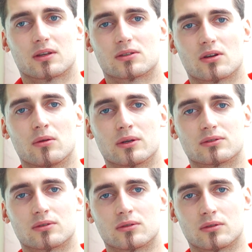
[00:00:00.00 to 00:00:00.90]
It's always
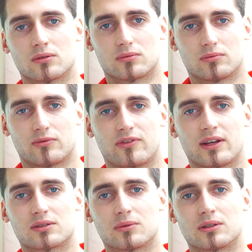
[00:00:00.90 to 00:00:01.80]
to
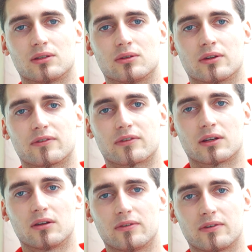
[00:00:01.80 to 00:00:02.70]
face what you're
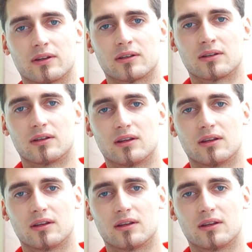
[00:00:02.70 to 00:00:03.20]
afraid of, and